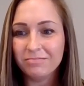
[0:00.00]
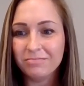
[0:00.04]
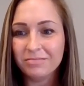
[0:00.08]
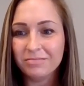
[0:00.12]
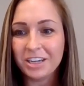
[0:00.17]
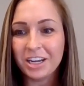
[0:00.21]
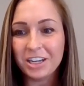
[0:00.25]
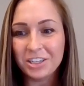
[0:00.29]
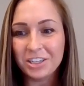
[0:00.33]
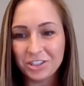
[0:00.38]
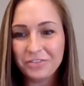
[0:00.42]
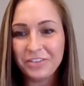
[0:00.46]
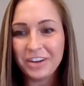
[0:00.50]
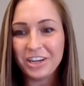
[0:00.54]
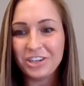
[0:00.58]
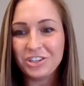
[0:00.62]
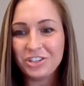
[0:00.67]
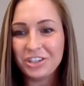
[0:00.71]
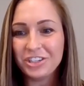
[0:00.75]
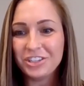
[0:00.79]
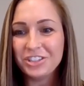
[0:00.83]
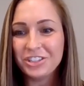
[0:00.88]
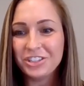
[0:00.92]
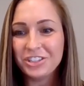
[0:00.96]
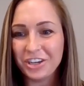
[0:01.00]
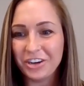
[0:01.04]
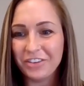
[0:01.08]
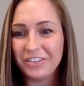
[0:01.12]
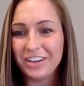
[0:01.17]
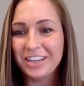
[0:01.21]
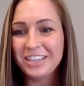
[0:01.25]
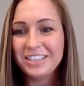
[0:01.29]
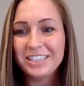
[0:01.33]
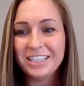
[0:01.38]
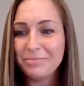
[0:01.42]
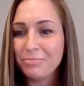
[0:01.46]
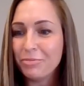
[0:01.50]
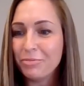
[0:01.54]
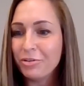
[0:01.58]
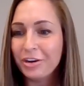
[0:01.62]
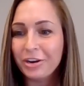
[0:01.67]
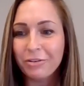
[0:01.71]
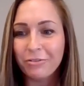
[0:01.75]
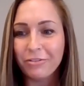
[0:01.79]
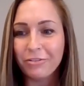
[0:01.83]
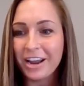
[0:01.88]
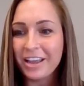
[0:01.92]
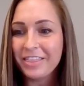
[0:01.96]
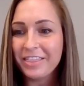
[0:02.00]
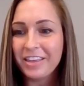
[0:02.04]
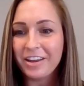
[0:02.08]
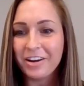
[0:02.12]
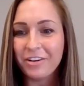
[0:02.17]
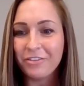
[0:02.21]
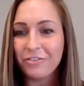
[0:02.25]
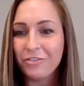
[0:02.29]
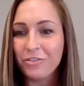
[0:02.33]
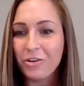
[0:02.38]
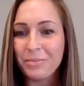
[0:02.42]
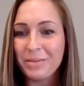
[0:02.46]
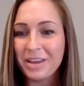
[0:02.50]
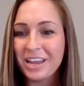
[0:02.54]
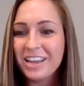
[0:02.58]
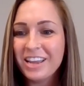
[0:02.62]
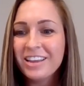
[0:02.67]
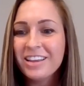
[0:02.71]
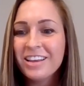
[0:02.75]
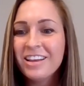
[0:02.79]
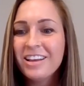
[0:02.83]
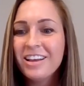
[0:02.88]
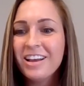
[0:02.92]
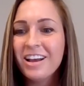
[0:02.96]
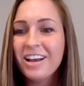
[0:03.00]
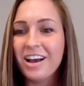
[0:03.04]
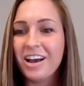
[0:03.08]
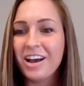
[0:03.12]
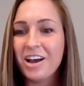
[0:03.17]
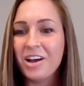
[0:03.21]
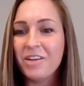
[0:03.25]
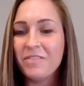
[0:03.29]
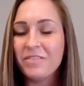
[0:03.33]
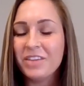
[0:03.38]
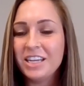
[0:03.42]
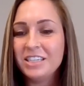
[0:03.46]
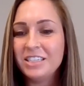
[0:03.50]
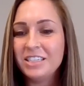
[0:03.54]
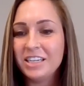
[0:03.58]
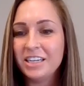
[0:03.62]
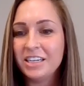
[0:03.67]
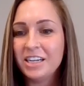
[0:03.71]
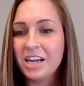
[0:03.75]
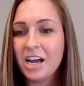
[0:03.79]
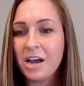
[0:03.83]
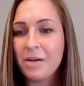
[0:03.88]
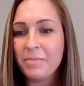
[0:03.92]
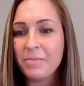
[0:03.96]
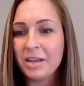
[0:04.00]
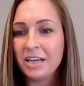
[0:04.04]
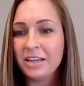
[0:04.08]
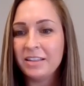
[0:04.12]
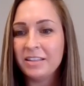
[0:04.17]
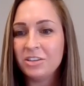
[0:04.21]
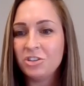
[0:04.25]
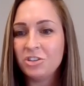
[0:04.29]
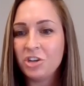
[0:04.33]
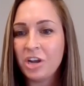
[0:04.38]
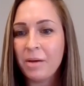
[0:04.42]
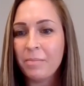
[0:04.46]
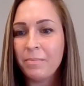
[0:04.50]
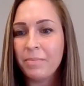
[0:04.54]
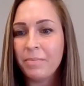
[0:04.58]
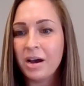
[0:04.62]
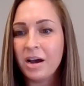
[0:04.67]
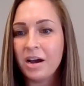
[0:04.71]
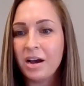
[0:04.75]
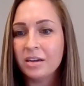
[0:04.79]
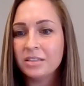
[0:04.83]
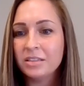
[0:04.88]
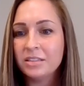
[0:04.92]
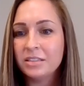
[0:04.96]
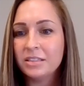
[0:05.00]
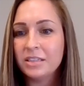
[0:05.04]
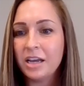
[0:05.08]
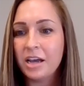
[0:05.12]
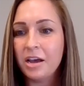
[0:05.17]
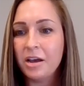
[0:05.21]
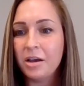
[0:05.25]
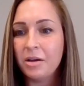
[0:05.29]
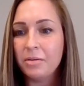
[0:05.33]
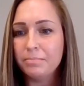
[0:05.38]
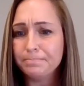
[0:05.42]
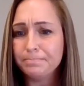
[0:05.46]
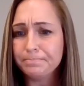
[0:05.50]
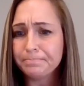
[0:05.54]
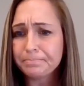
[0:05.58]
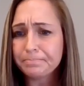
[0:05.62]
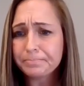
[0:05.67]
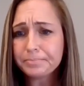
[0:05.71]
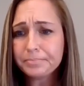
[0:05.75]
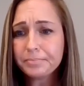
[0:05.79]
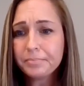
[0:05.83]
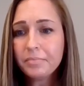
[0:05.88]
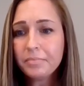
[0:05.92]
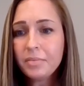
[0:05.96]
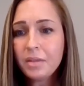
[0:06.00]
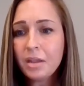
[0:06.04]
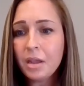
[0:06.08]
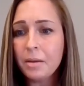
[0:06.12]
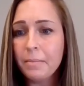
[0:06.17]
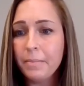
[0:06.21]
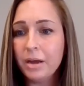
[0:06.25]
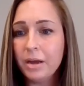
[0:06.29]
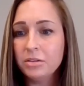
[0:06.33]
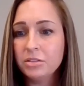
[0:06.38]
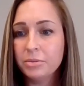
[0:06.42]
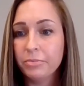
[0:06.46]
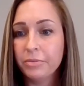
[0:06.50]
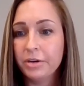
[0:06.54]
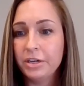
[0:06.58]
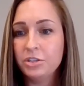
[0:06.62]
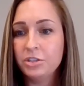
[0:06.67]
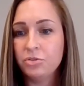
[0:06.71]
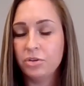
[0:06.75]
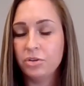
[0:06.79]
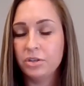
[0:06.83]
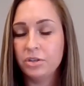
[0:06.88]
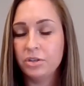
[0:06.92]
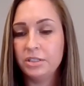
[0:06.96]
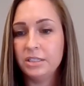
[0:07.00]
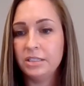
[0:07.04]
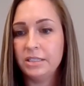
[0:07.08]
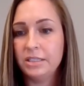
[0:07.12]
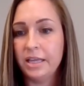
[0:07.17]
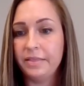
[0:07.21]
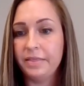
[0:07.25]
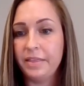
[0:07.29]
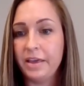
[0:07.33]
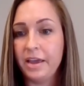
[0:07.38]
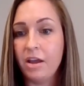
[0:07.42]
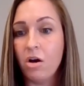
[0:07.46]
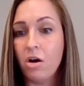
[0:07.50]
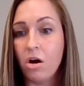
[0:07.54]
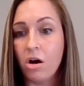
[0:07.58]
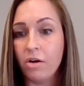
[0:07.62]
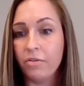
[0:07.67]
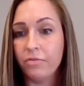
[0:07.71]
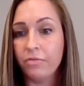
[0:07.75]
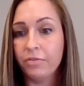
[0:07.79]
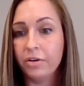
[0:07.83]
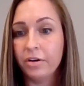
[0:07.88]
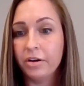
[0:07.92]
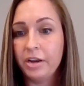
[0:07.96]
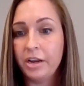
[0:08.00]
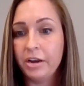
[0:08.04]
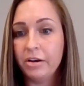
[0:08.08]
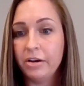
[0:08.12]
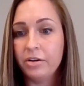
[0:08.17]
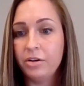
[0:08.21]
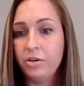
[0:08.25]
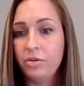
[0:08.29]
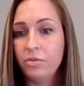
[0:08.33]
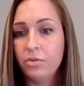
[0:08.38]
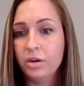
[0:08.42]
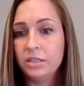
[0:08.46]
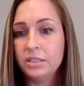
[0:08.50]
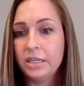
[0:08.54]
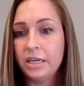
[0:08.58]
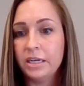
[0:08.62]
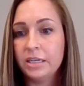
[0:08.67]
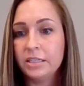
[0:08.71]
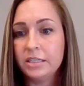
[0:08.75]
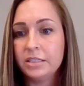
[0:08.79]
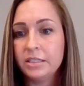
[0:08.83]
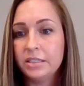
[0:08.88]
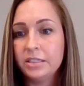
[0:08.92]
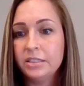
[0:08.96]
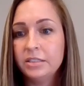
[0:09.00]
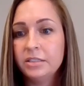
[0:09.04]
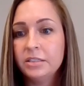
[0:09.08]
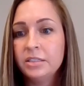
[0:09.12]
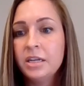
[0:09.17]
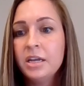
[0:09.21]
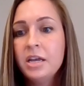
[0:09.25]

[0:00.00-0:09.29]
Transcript: Conservation Service. He put it right there for me. He did comment in the chat box about some resources that they offer here in North Texas.